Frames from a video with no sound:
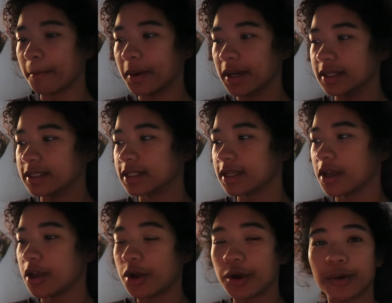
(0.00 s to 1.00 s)
But
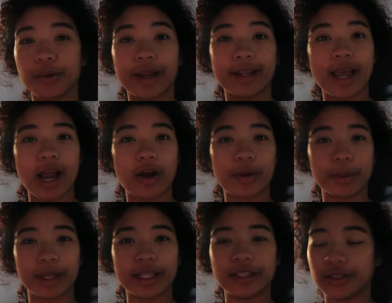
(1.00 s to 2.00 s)
right now
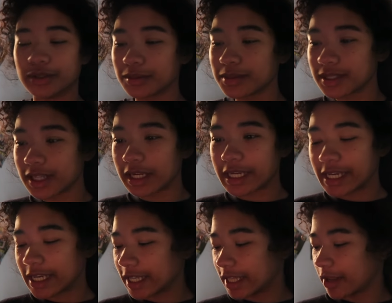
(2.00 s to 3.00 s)
I'm gonna do some
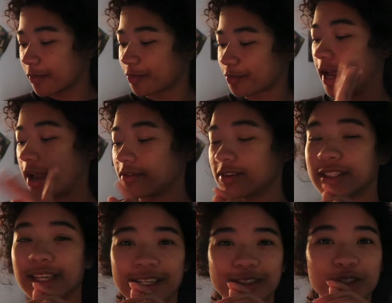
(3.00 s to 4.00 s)
studying. I have a
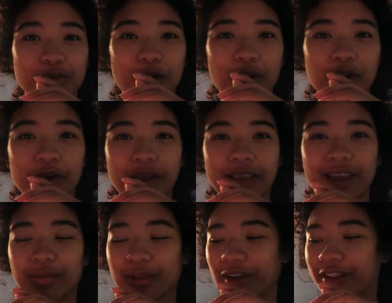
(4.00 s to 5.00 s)
test tomorrow and
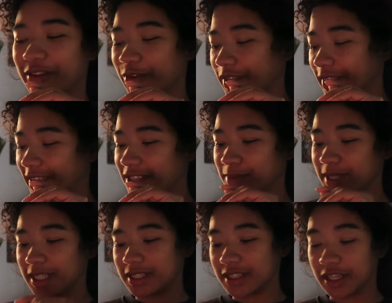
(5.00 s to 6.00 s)
I'm literally doing last
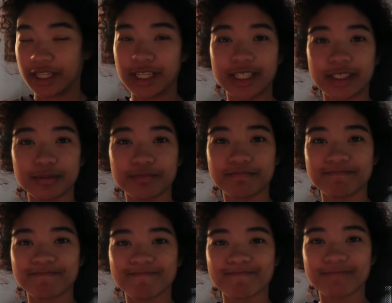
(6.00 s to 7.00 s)
minute studying.
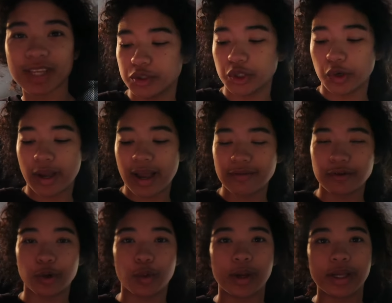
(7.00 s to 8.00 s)
So I have a
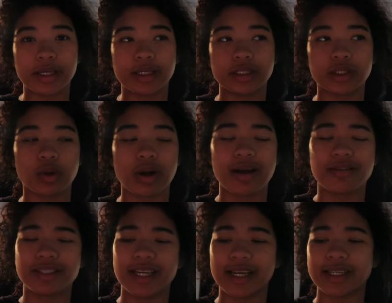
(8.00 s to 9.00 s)
quiz or I have a
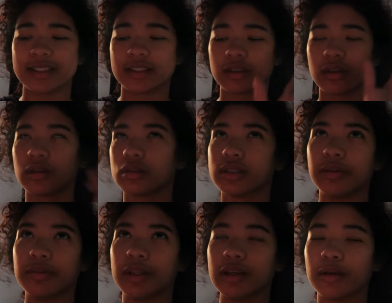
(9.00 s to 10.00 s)
test,
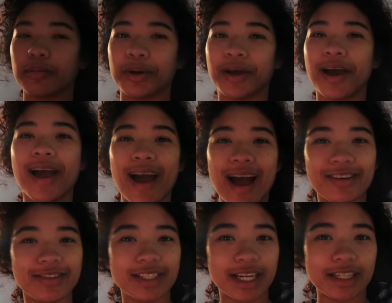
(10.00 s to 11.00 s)
same thing, but I
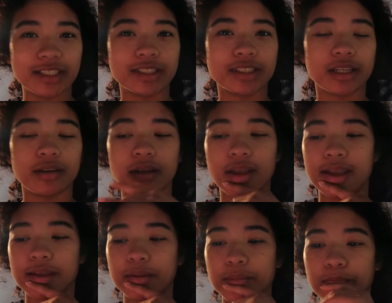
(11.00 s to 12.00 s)
have a test
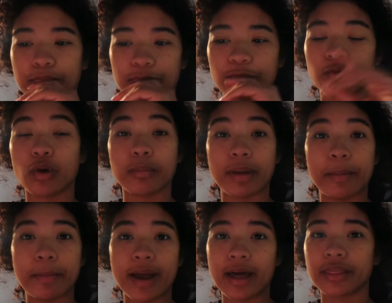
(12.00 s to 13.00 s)
and for my
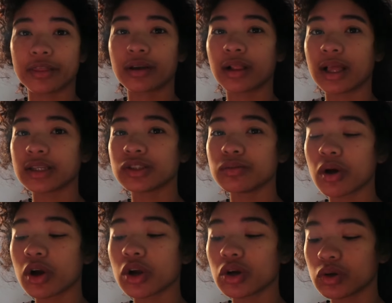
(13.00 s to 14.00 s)
math class
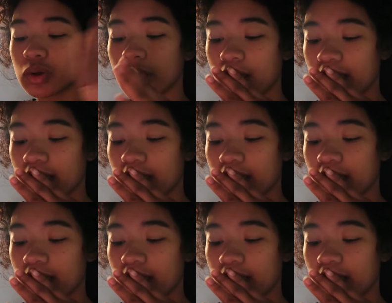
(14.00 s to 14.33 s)
tomorrow